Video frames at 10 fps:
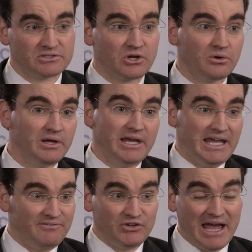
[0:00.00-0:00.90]
So
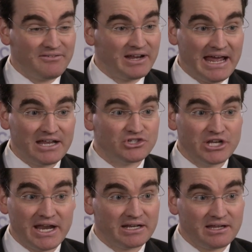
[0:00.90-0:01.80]
if you haven't had
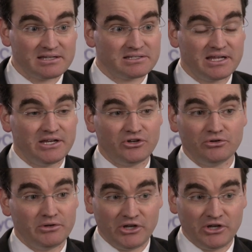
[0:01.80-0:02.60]
genetic testing and you,